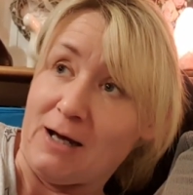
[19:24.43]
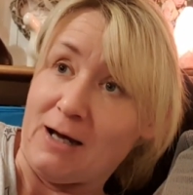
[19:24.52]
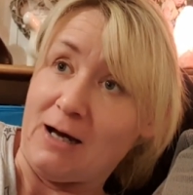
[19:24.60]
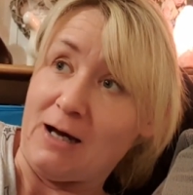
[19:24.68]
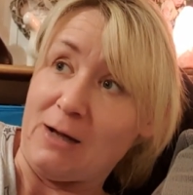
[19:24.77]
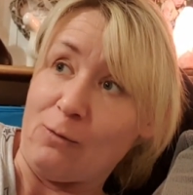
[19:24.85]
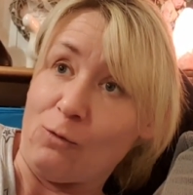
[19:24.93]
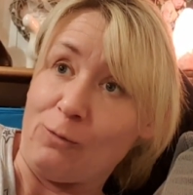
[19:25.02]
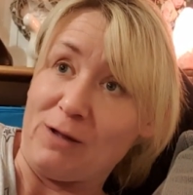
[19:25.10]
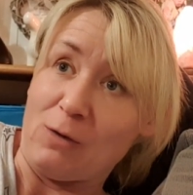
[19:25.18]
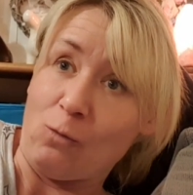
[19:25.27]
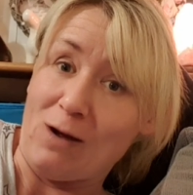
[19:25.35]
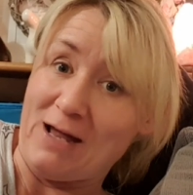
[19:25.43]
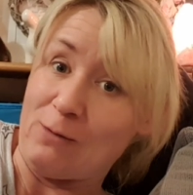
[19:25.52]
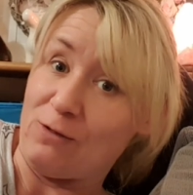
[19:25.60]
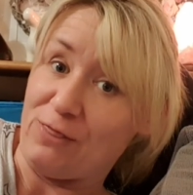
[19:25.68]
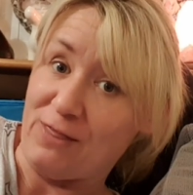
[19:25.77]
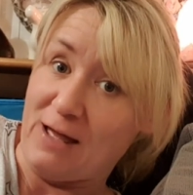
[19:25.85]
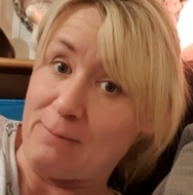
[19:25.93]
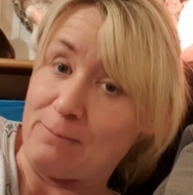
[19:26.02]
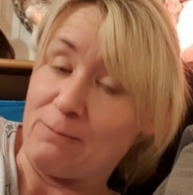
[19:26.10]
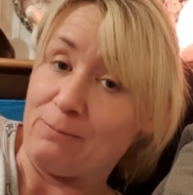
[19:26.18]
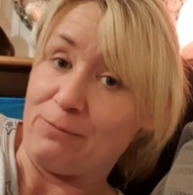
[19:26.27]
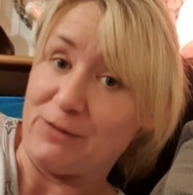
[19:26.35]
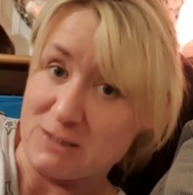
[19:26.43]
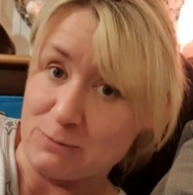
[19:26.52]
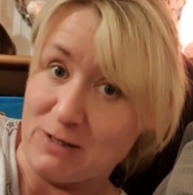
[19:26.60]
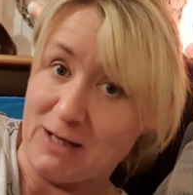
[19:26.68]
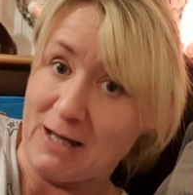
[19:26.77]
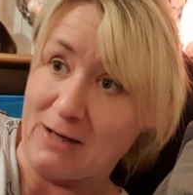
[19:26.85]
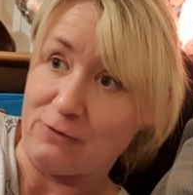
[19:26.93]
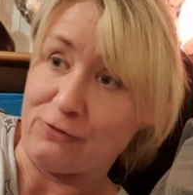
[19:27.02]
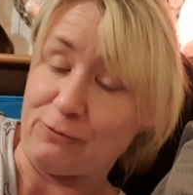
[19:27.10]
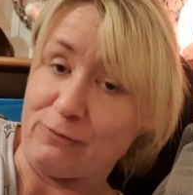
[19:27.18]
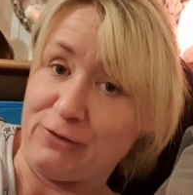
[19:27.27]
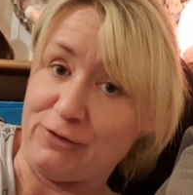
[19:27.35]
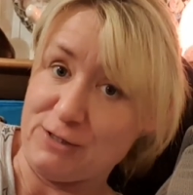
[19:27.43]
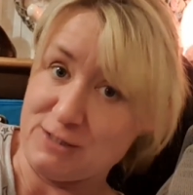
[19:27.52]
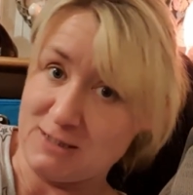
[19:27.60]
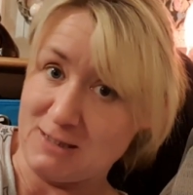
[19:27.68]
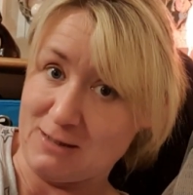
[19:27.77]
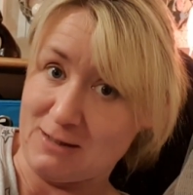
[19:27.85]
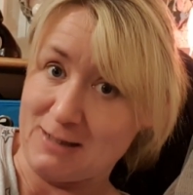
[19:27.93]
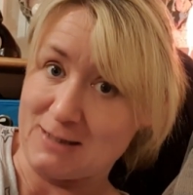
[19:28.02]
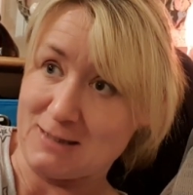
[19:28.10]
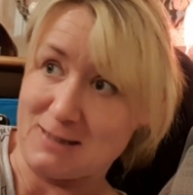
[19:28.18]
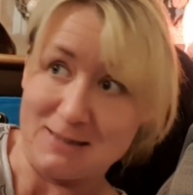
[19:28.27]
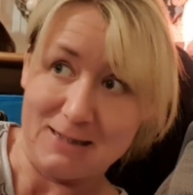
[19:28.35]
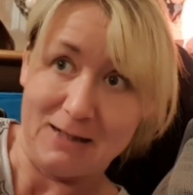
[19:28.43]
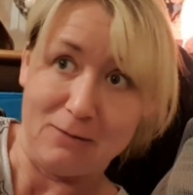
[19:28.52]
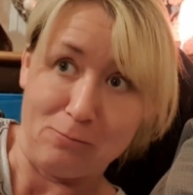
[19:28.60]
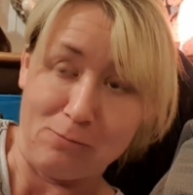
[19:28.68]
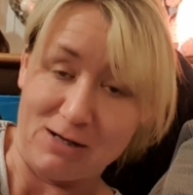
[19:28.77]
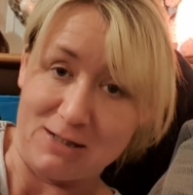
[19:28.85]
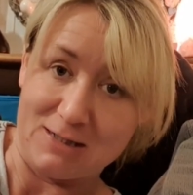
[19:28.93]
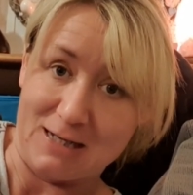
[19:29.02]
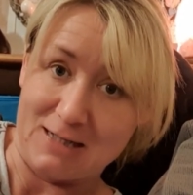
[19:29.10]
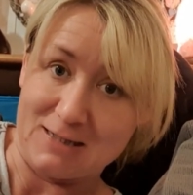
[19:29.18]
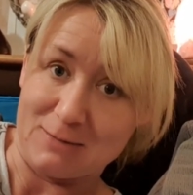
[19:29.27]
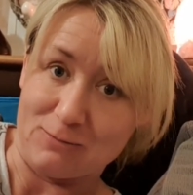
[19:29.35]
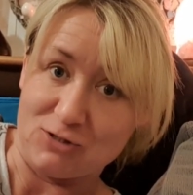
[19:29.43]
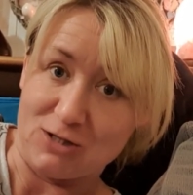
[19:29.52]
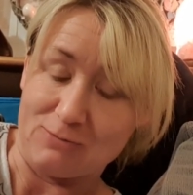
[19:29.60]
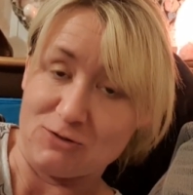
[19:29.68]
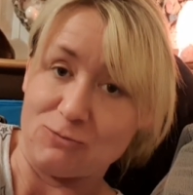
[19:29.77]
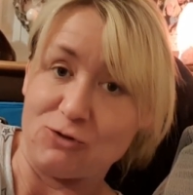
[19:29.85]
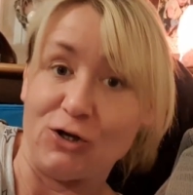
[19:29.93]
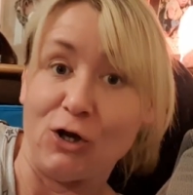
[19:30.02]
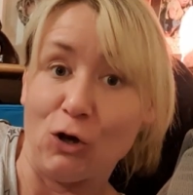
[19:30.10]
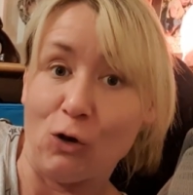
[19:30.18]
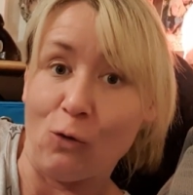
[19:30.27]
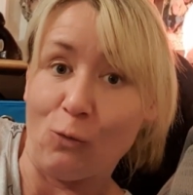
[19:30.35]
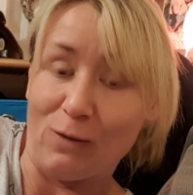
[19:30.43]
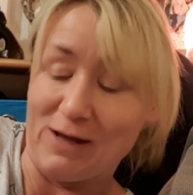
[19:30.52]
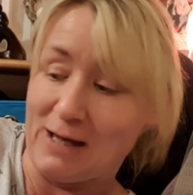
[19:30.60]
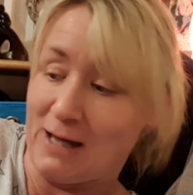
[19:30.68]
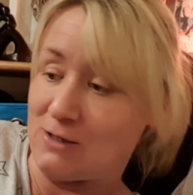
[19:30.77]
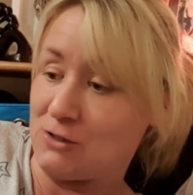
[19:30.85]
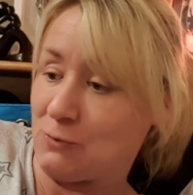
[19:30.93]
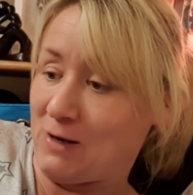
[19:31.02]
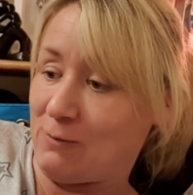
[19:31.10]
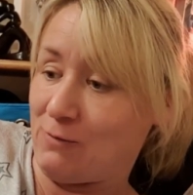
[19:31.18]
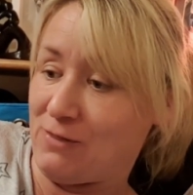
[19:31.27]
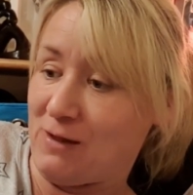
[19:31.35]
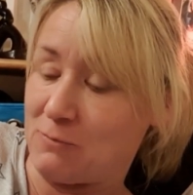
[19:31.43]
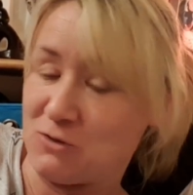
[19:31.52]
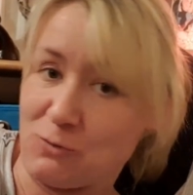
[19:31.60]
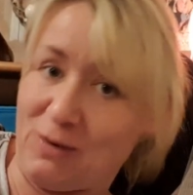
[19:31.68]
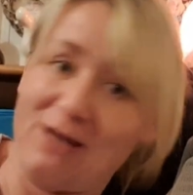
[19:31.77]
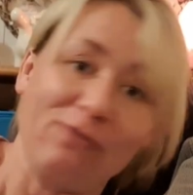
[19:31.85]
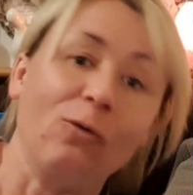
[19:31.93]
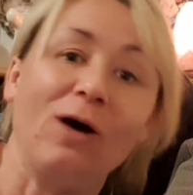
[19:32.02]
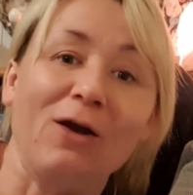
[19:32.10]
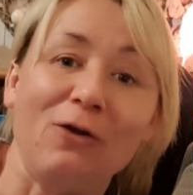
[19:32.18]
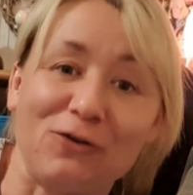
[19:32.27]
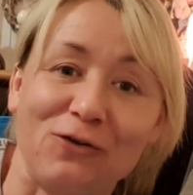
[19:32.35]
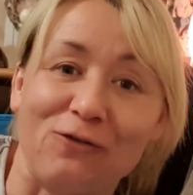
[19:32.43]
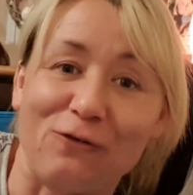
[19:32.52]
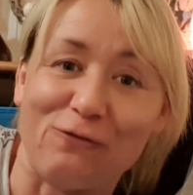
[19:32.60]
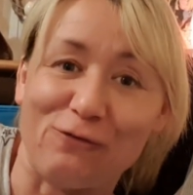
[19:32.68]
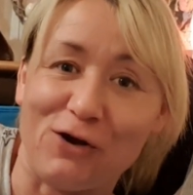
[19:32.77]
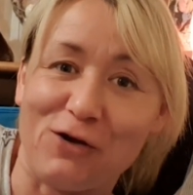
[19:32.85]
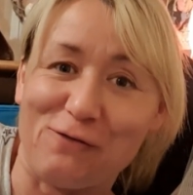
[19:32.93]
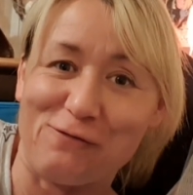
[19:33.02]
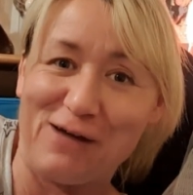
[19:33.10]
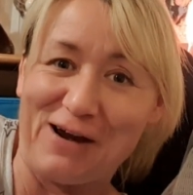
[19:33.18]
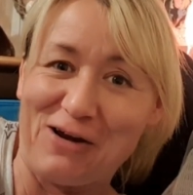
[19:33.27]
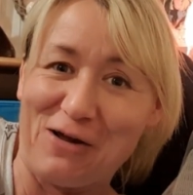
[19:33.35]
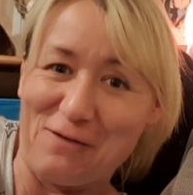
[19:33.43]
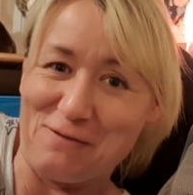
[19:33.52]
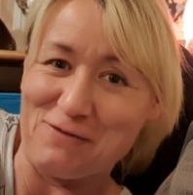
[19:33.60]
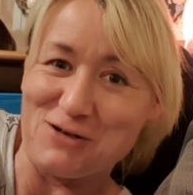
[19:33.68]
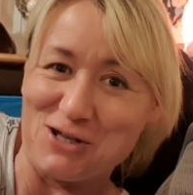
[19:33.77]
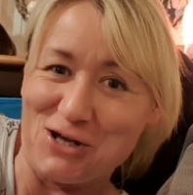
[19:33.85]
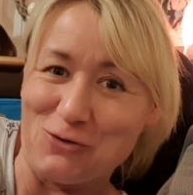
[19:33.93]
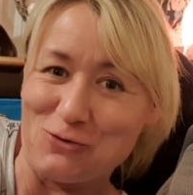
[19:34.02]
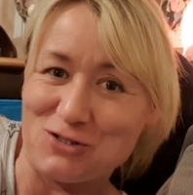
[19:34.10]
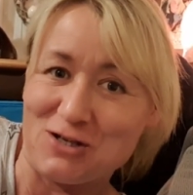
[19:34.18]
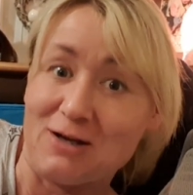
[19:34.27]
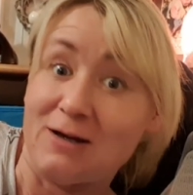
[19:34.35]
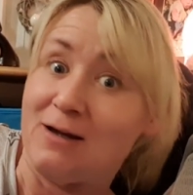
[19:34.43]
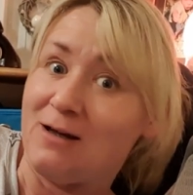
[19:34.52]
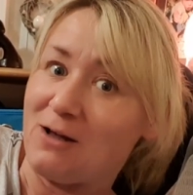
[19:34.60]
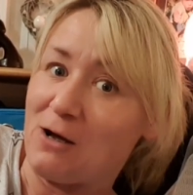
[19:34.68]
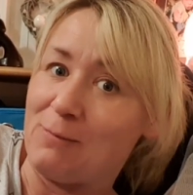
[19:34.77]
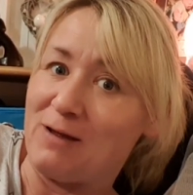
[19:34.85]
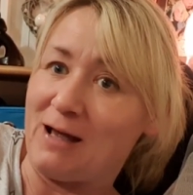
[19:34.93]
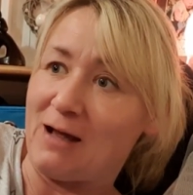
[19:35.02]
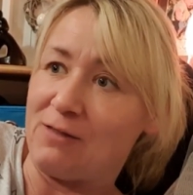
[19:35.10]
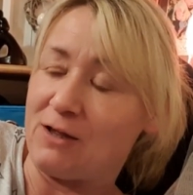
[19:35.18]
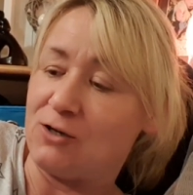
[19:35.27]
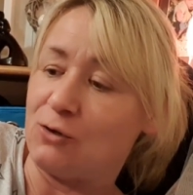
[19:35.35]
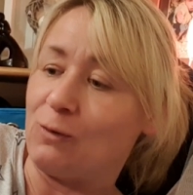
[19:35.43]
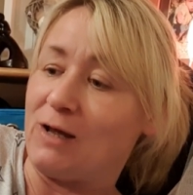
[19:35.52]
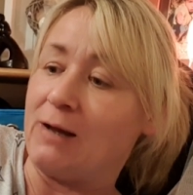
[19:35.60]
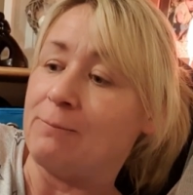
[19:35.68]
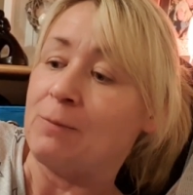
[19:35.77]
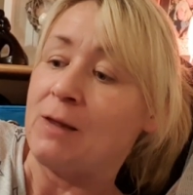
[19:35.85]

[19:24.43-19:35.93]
I will be away with them this weekend from Thursday night until Monday sometimes. I'm doing a long weekend away with them, so we have quite a lot of fun van life videos coming at the end of the week.